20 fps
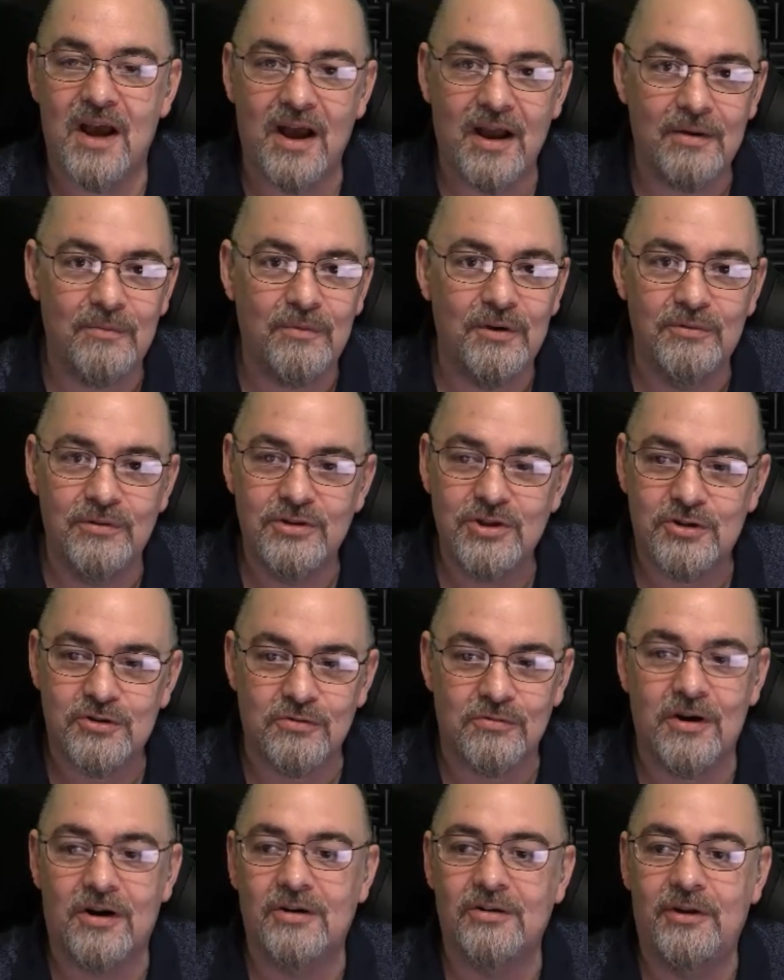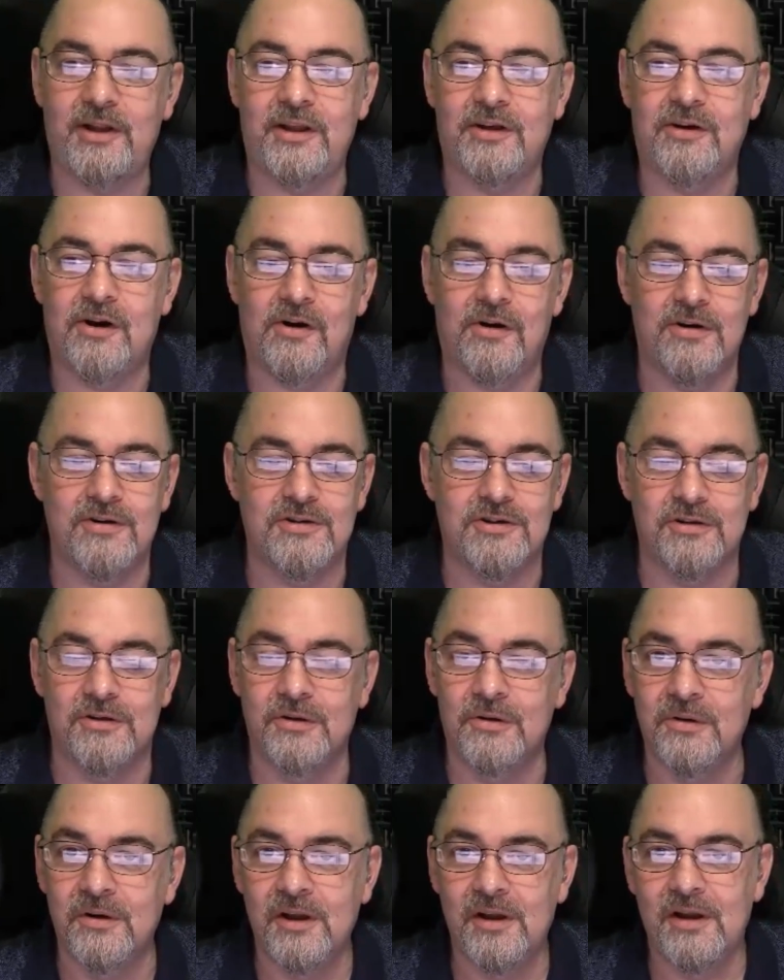I would mm-hmm. strongly encourage
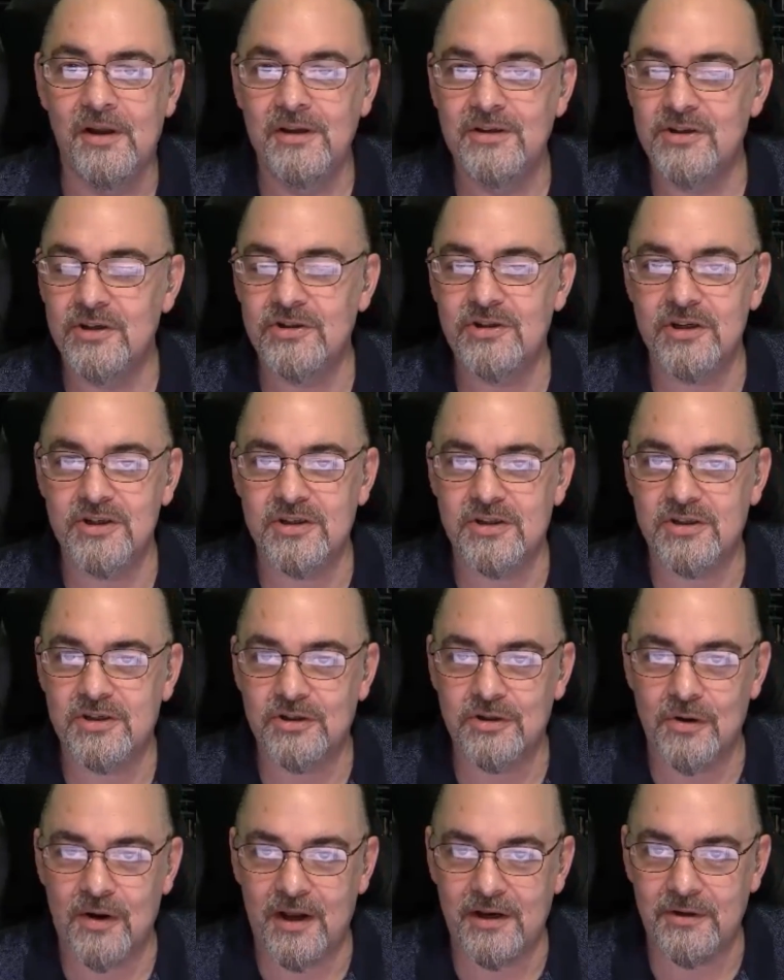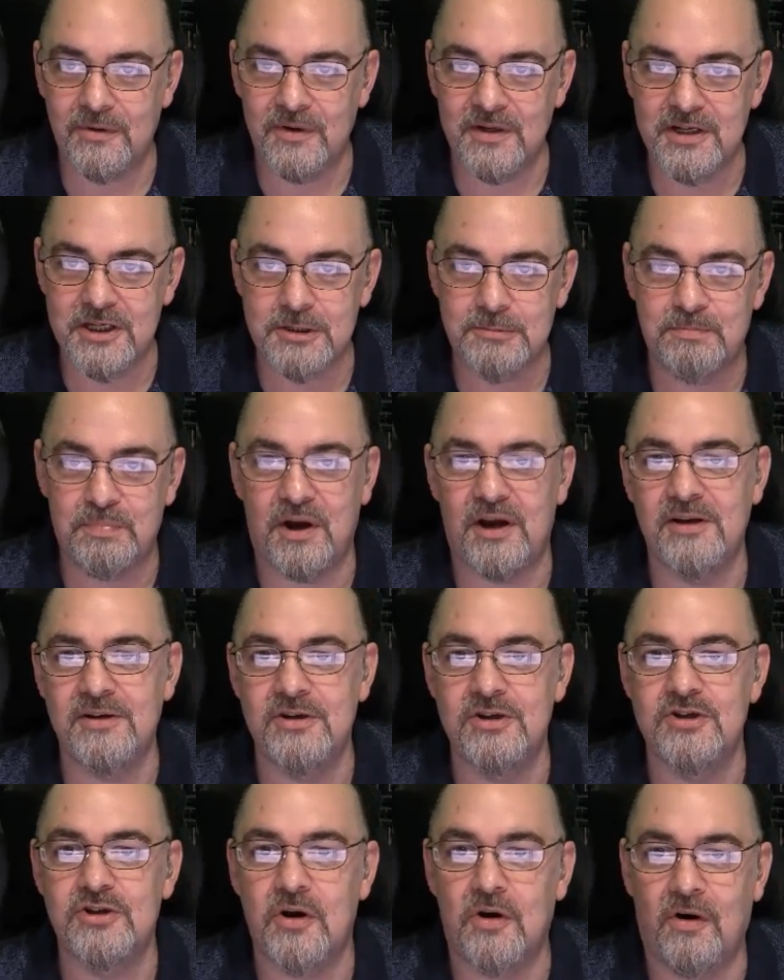you to just try to
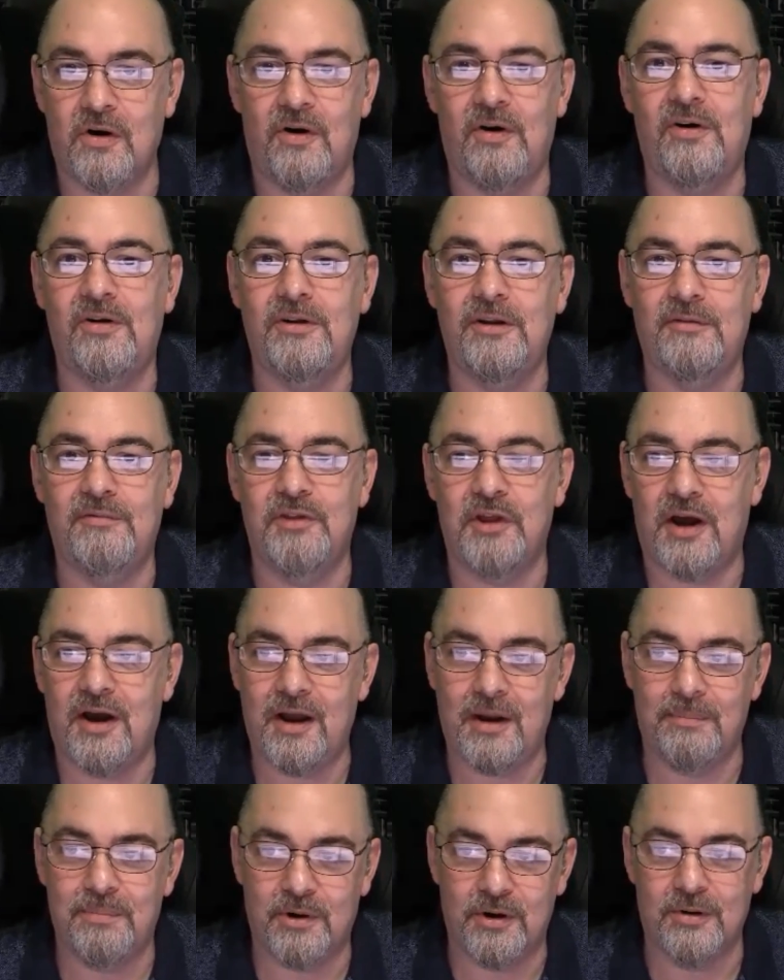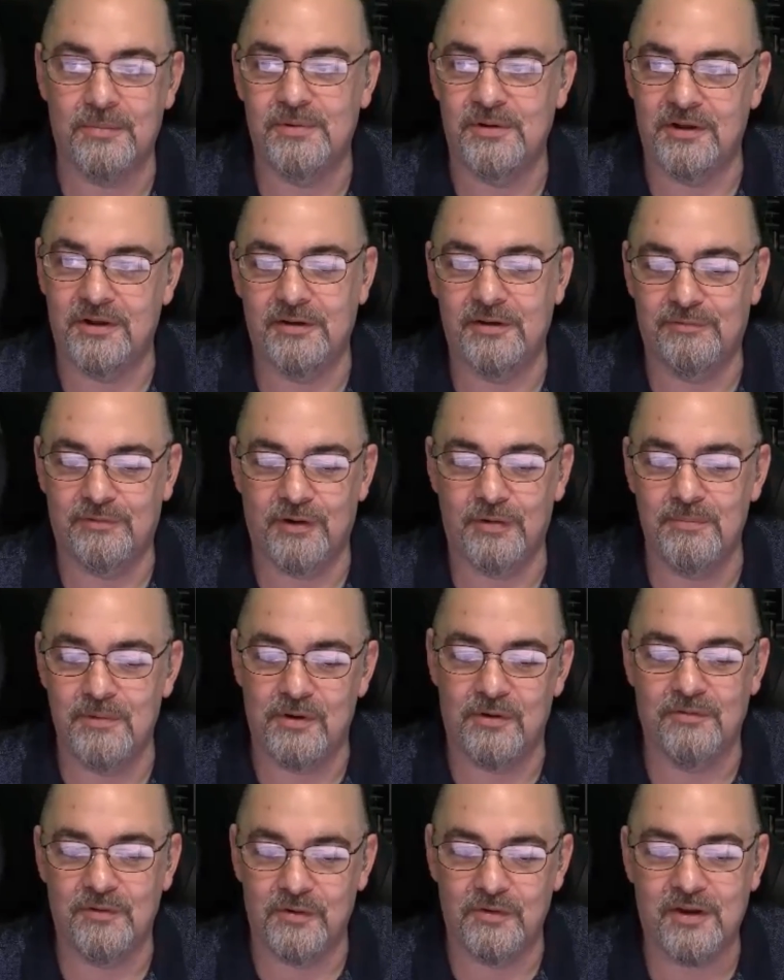expunge all of the hyperbole from
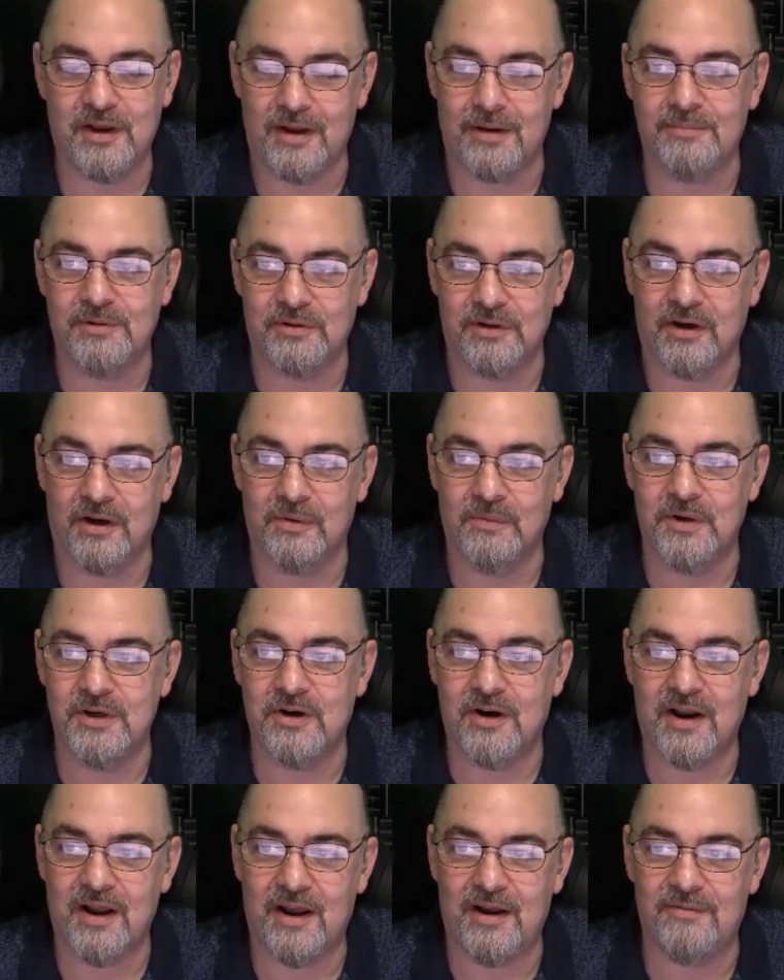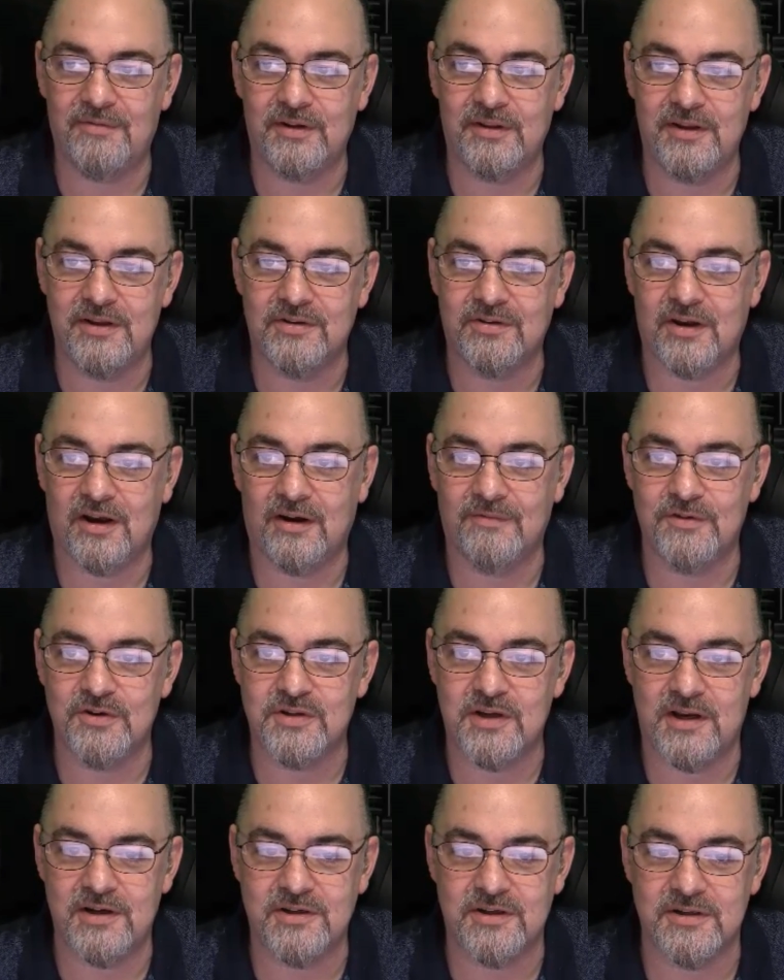your vocabulary when you're having these
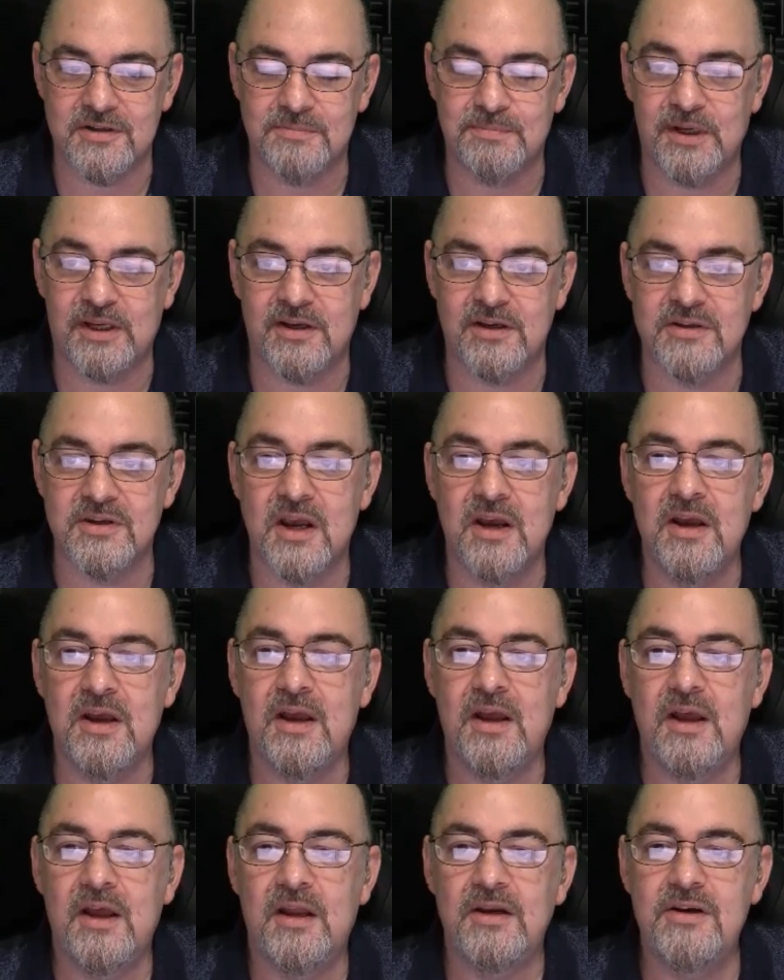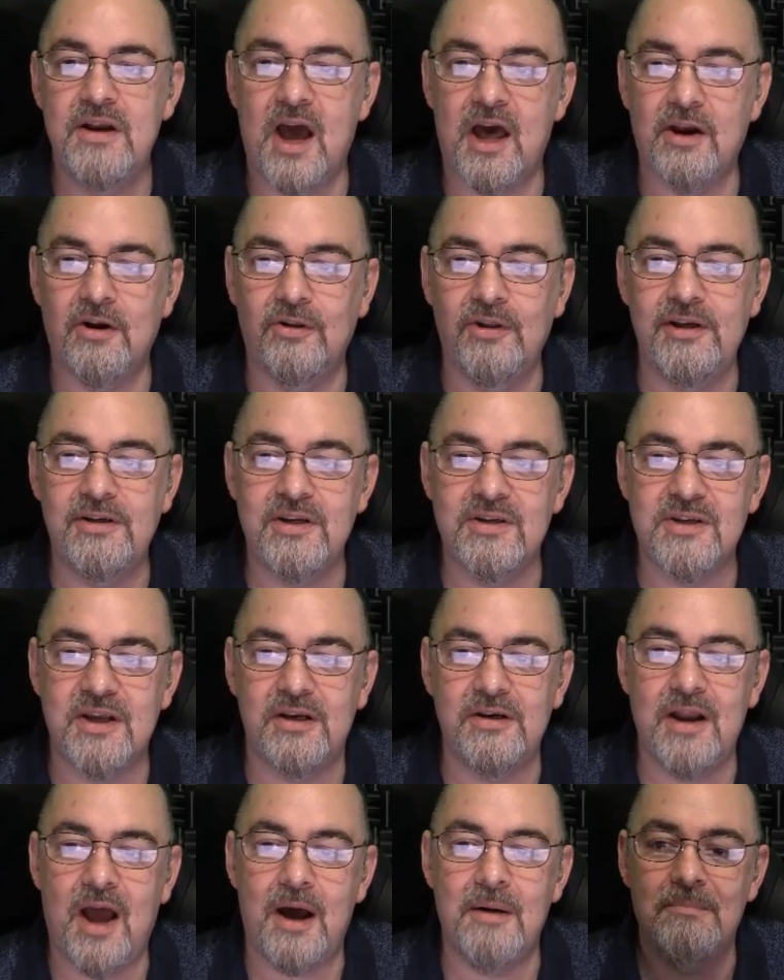conversations, because not only does
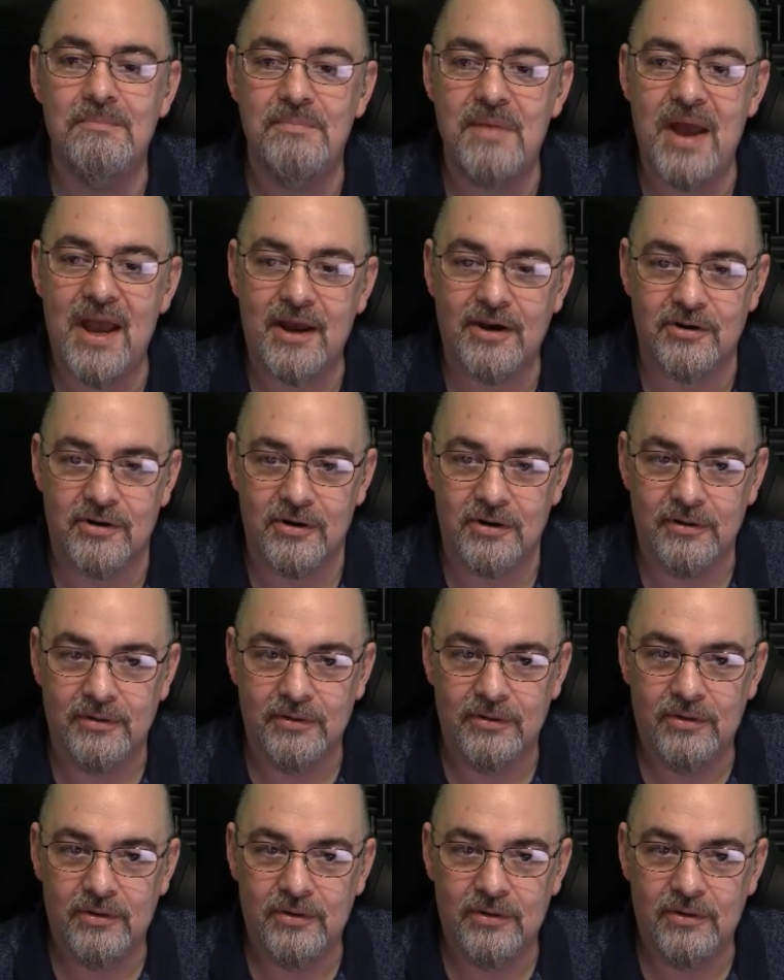it not matter, right.